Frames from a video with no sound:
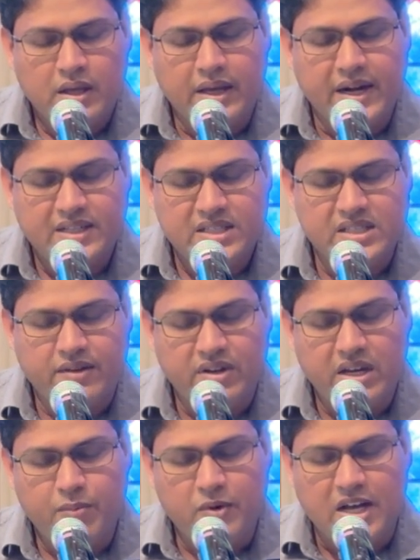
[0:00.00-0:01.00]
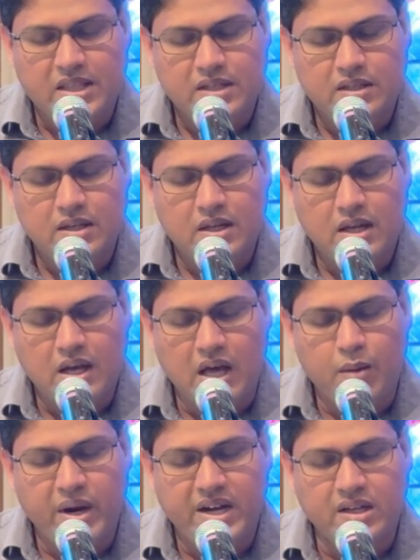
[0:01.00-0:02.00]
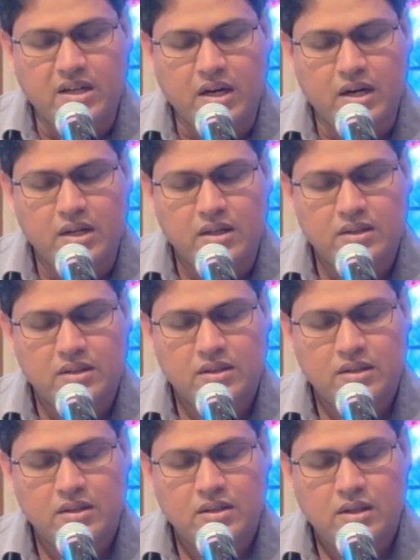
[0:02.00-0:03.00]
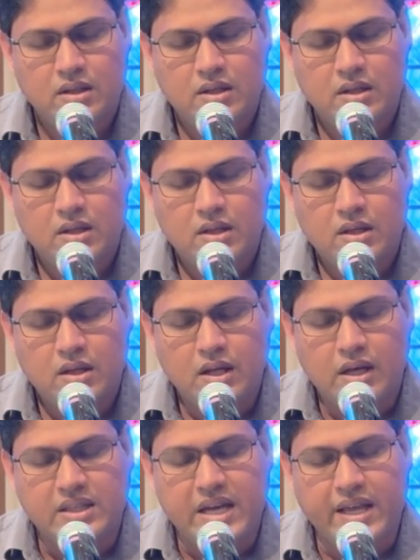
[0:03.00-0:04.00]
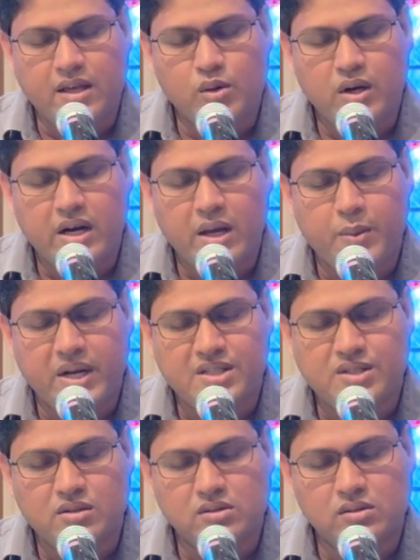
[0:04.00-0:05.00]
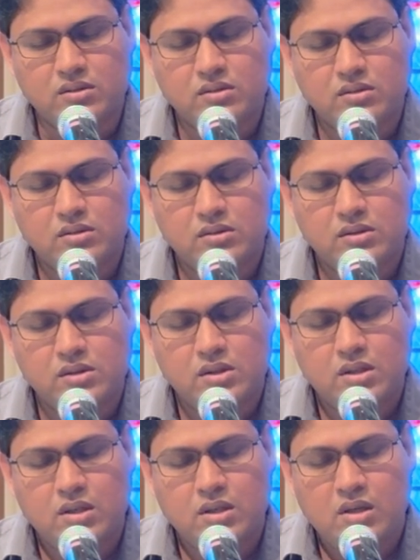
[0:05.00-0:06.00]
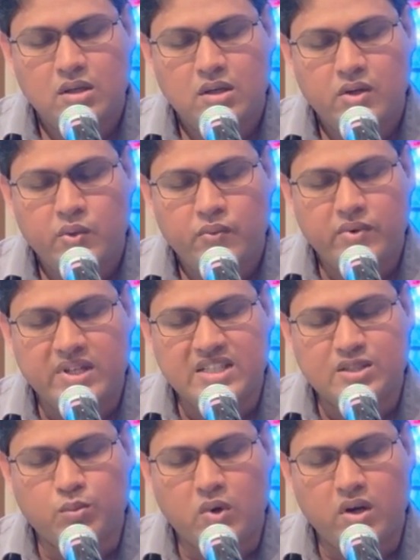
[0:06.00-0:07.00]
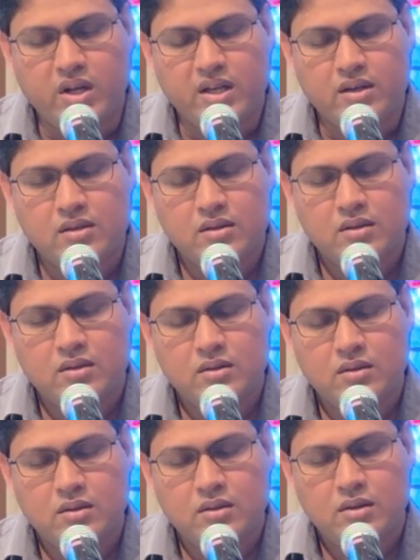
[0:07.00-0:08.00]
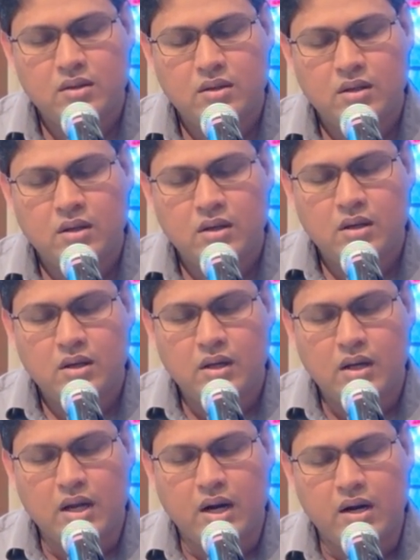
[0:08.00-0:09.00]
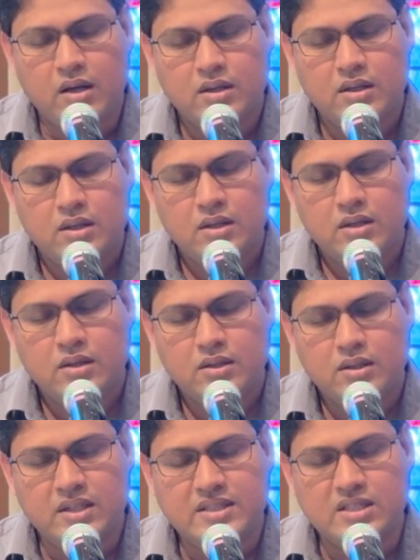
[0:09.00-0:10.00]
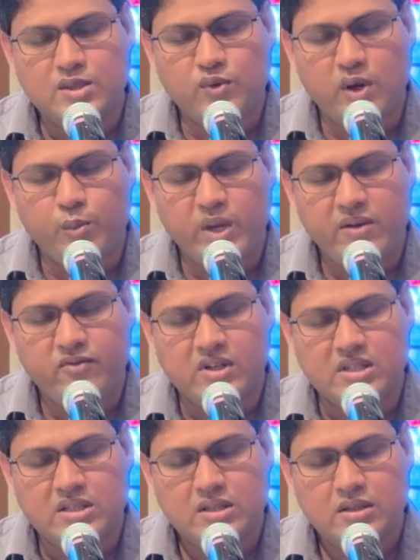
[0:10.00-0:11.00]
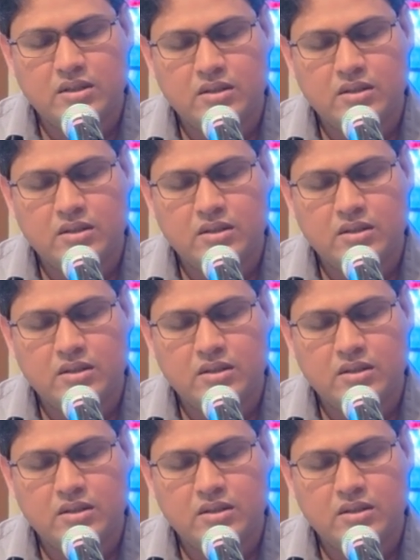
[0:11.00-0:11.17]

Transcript: Gracious Heavenly Father, Almighty God, I thank you, Lord, I praise you for this morning. Lord, this is for me first.